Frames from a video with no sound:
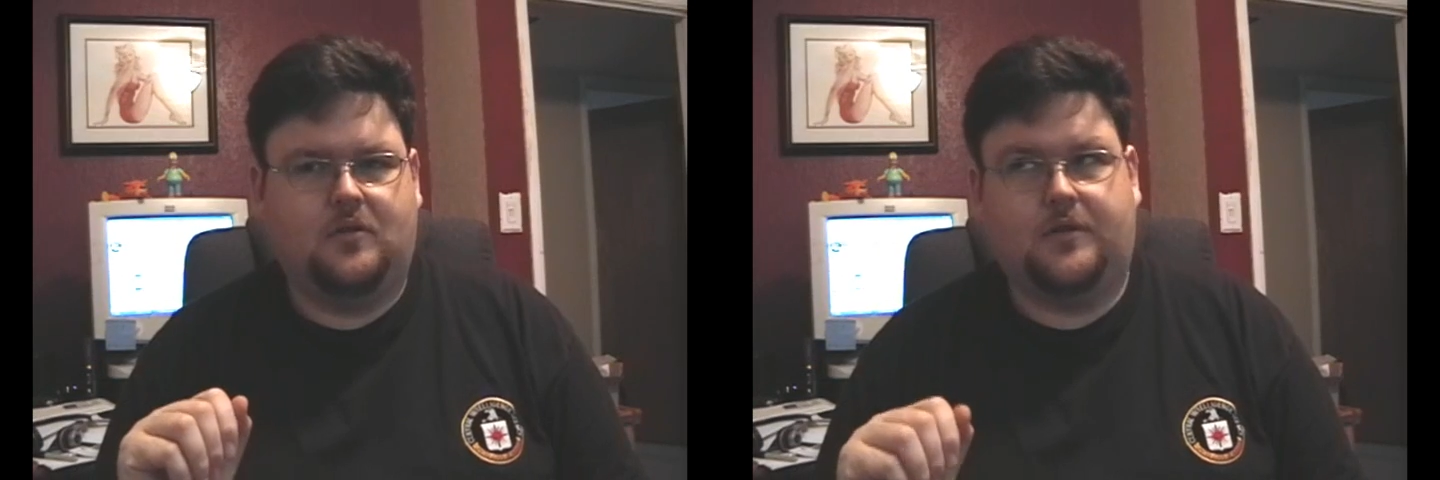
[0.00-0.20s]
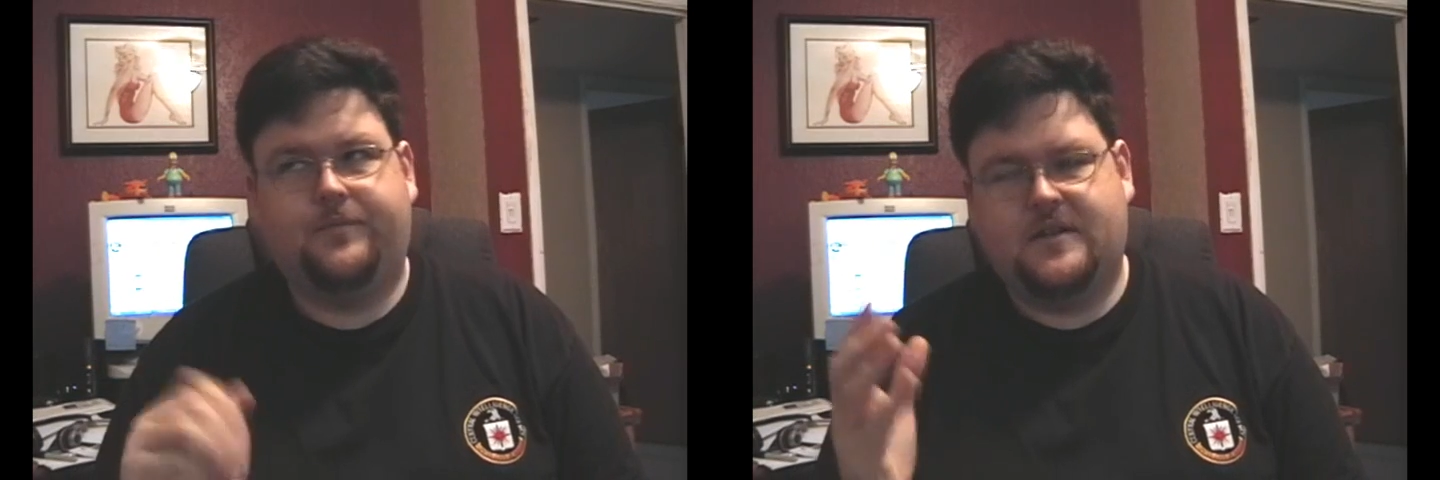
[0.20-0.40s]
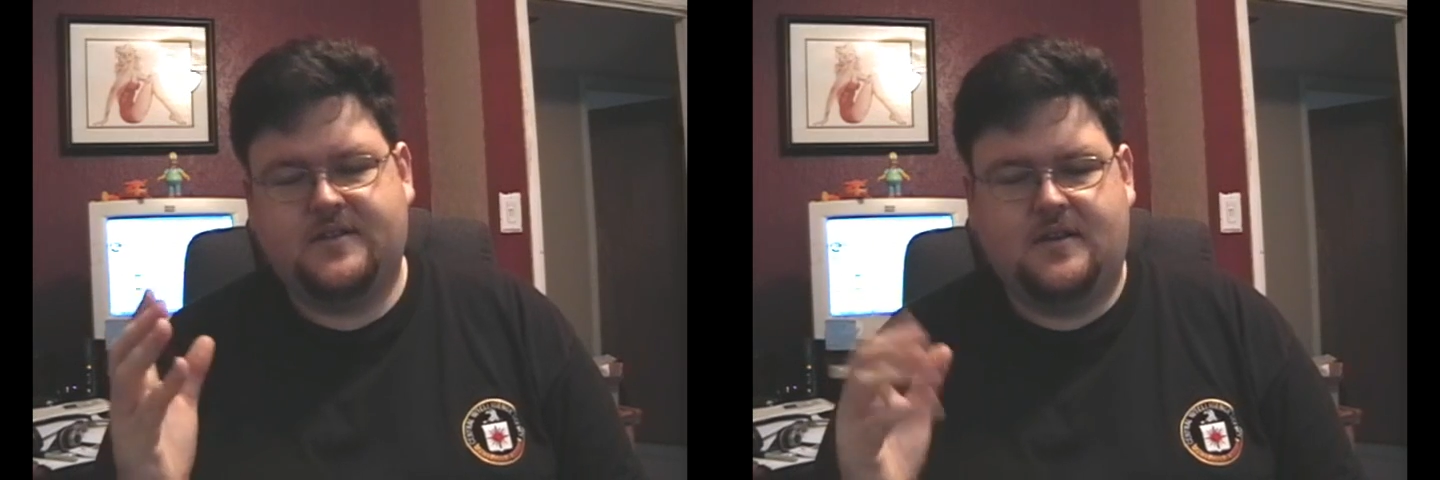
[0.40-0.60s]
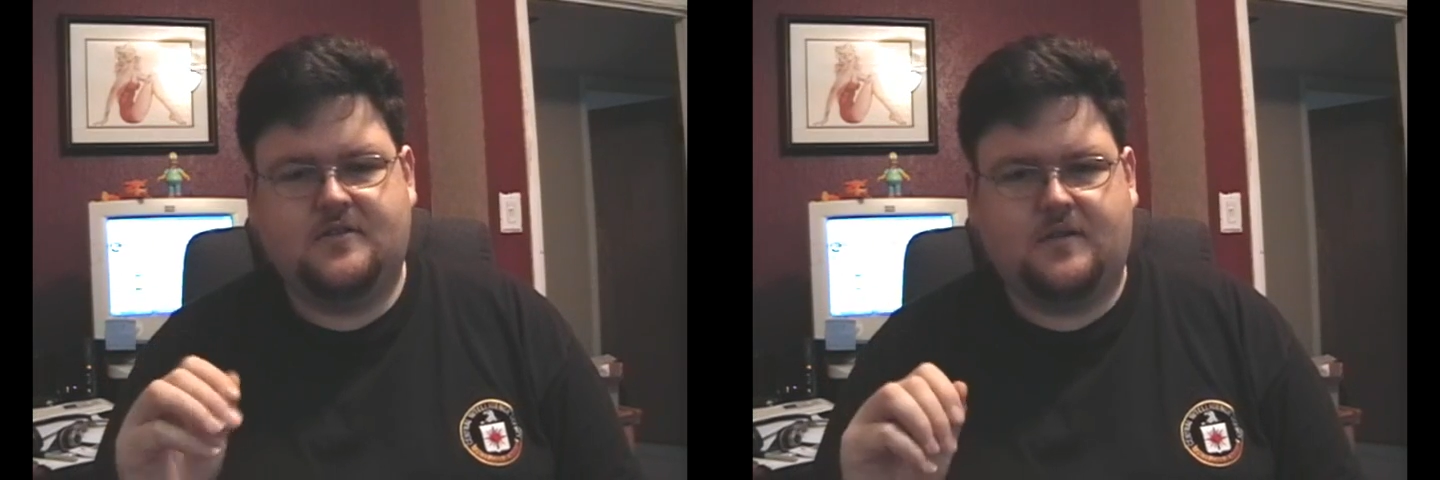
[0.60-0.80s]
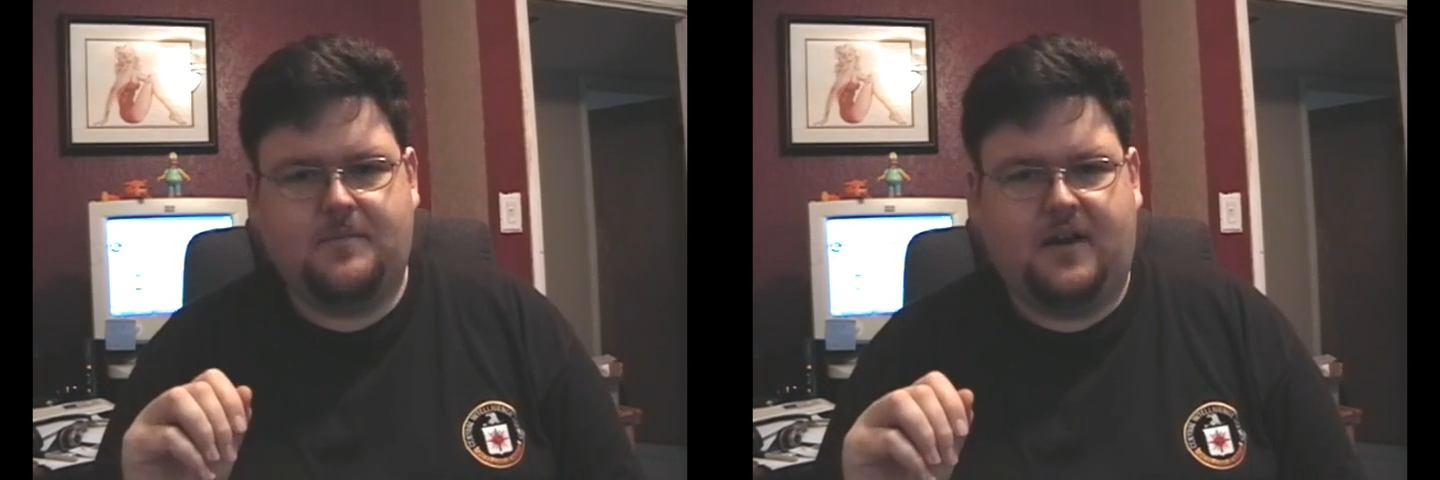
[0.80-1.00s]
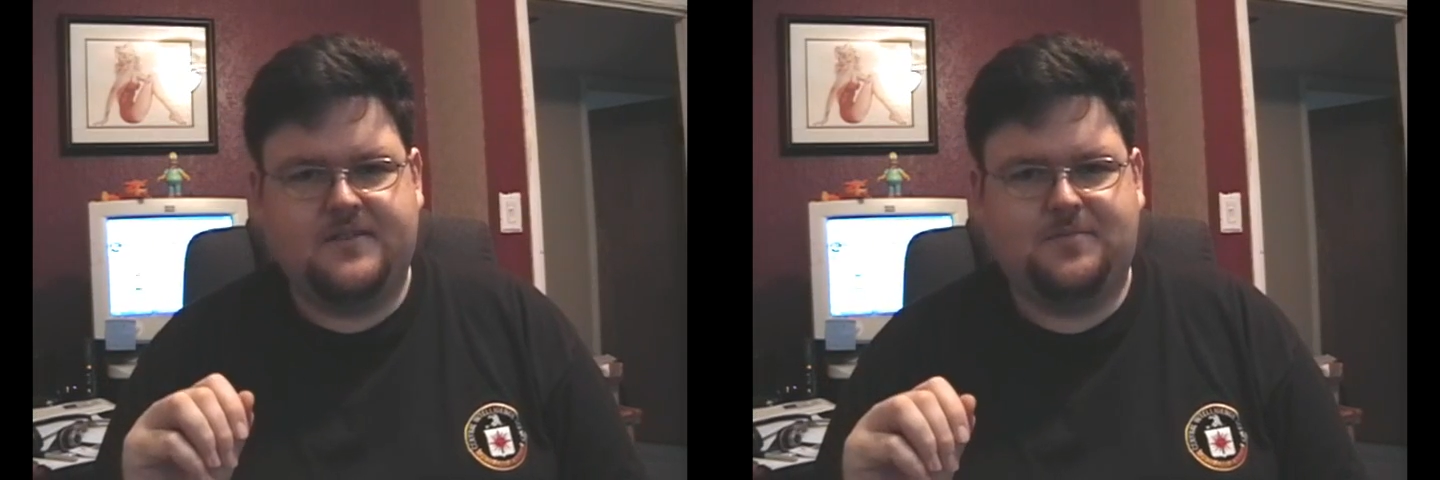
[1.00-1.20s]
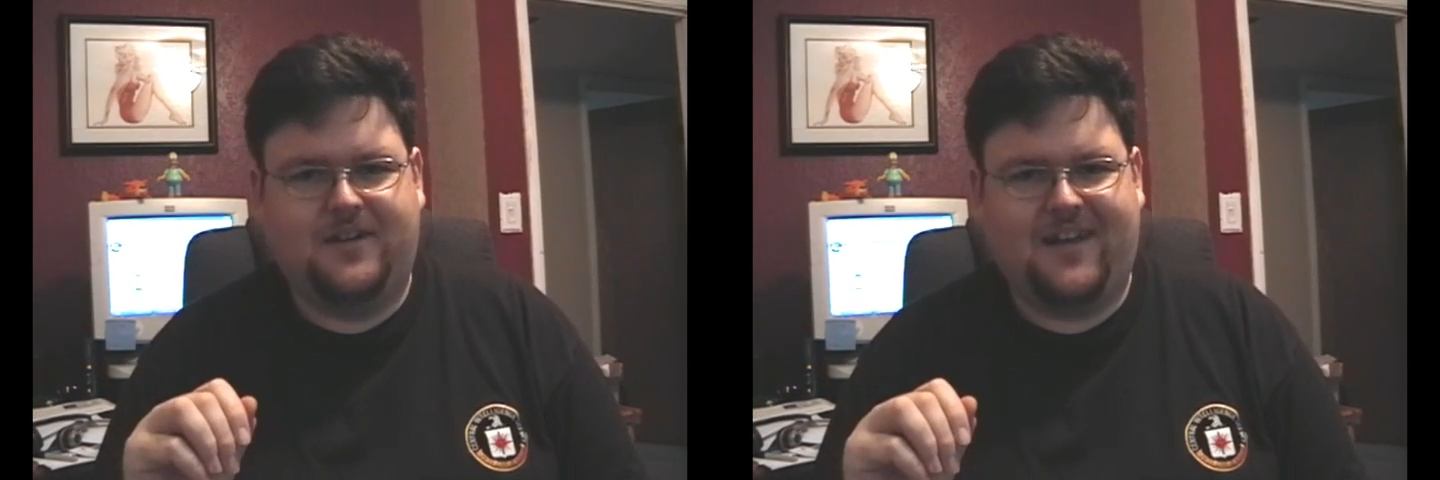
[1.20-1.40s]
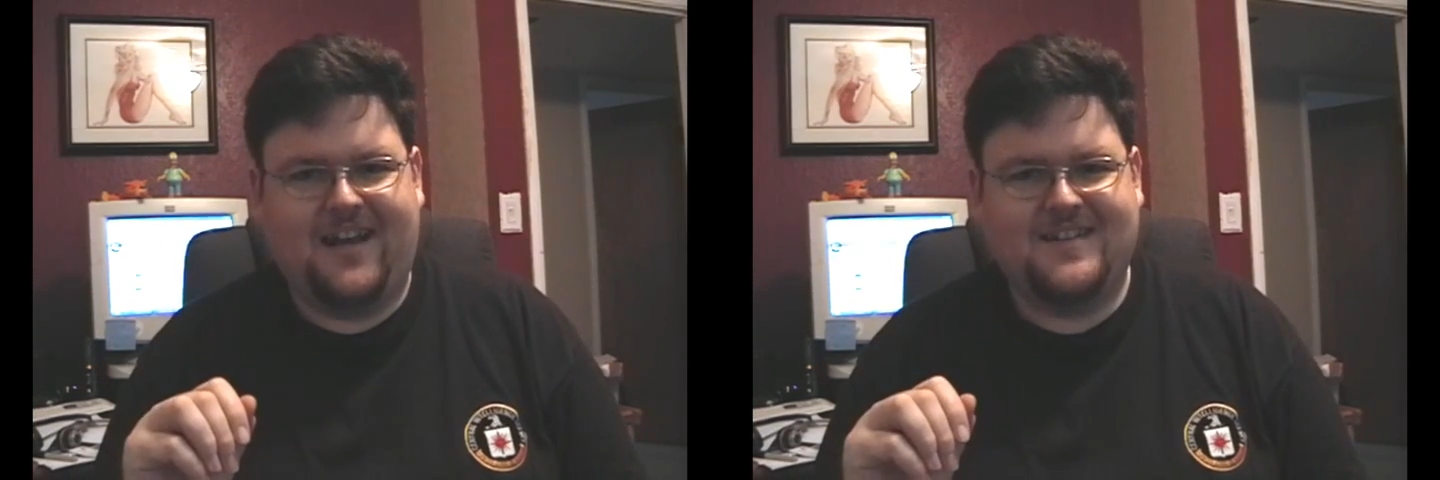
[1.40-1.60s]
or as yeastily possible,
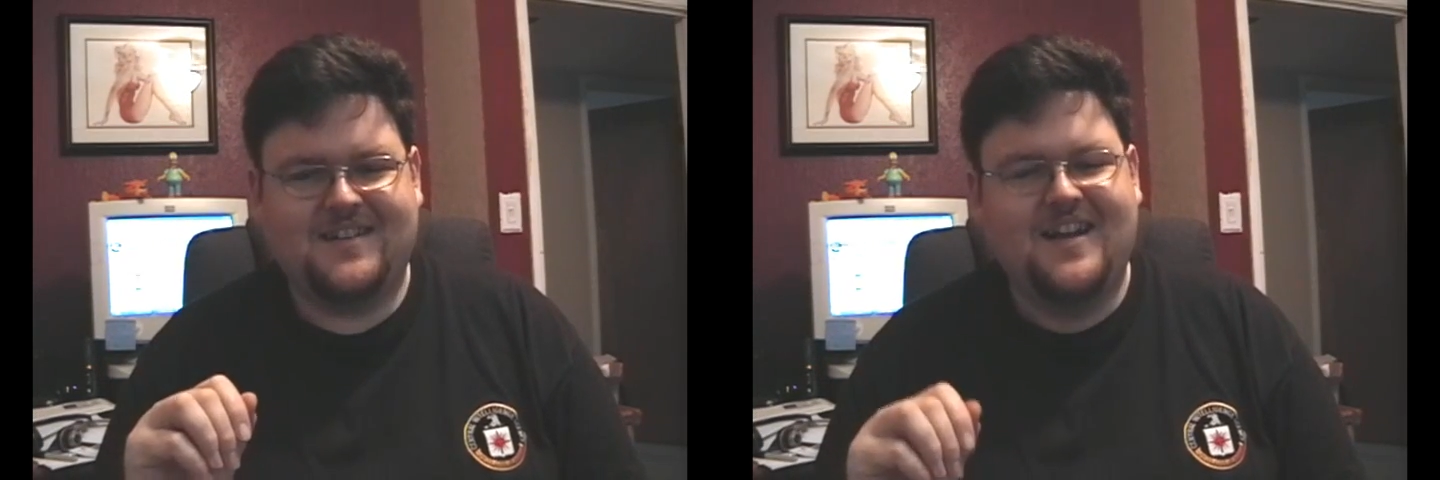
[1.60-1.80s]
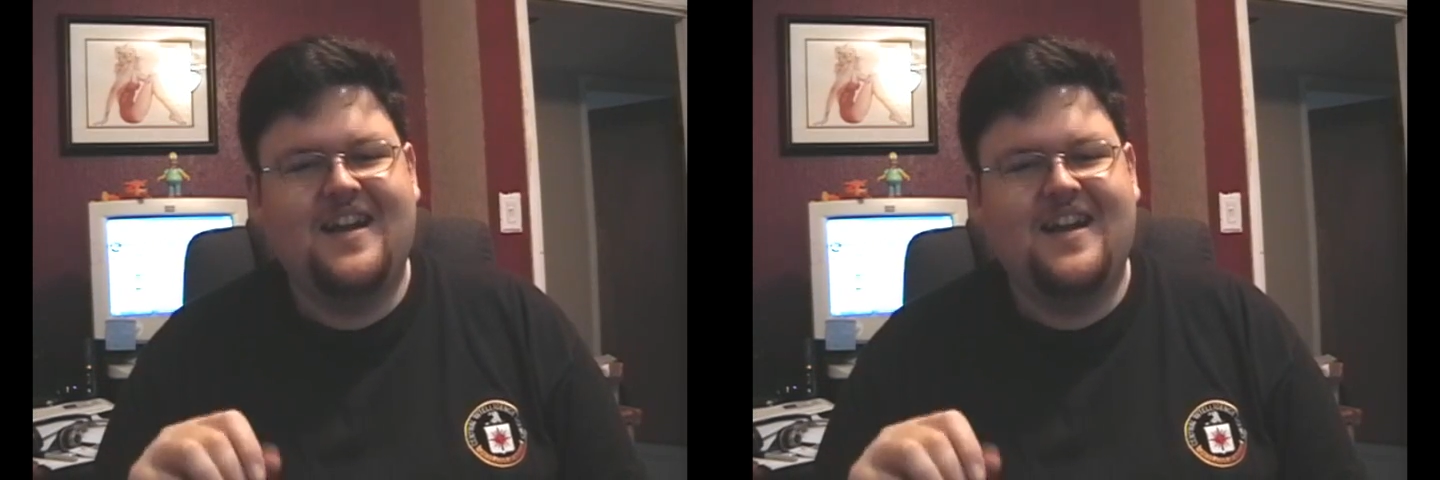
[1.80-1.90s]
I guess.